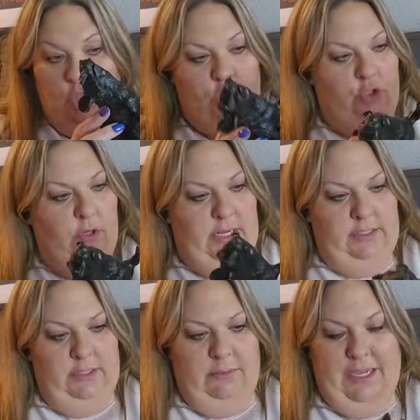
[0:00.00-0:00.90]
Just
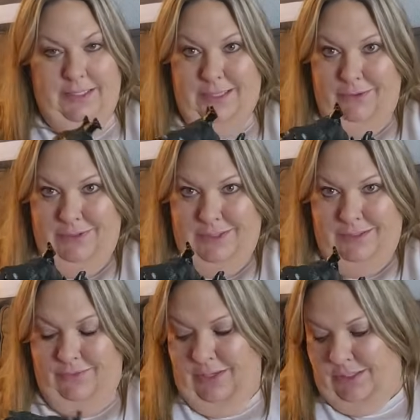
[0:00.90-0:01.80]
rats and bats. That one still
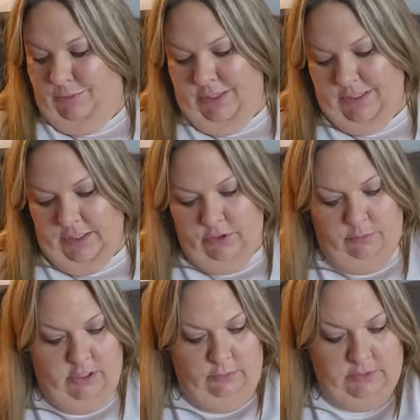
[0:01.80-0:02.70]
even has a price tag, so
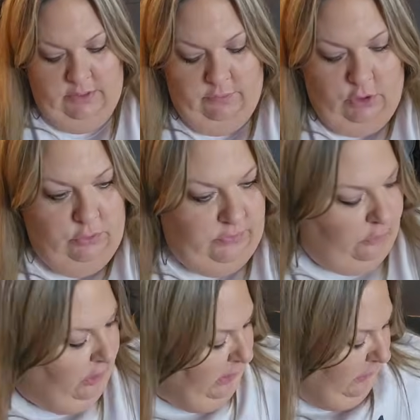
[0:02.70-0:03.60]
it probably wasn't even used
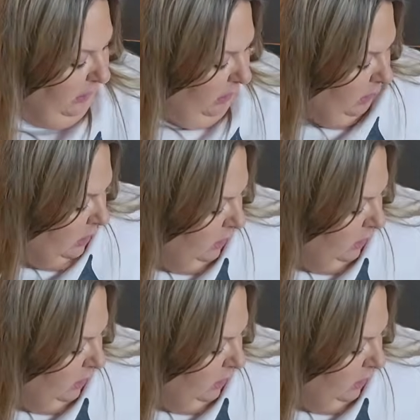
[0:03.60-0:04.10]
for anything.